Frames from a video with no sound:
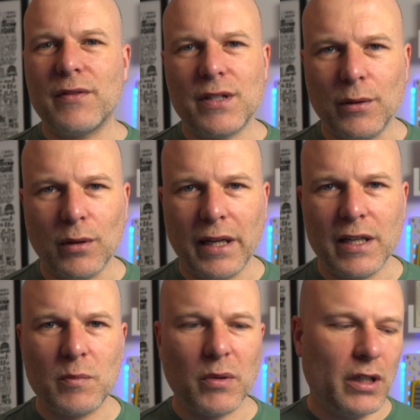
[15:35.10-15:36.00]
2 layers,
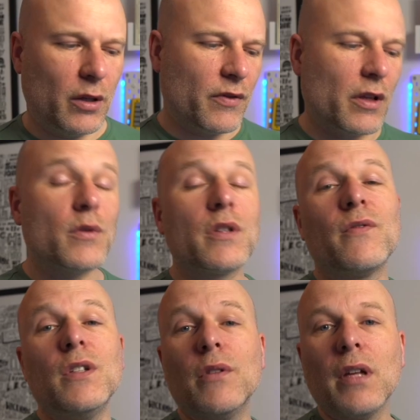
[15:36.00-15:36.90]
but for those of
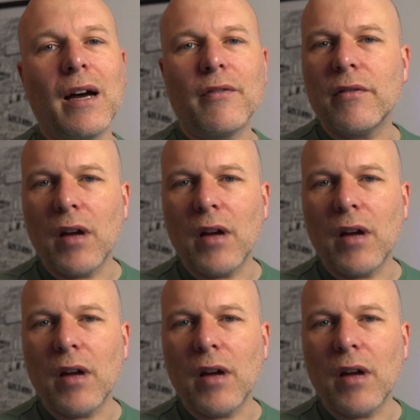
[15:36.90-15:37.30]
you that have a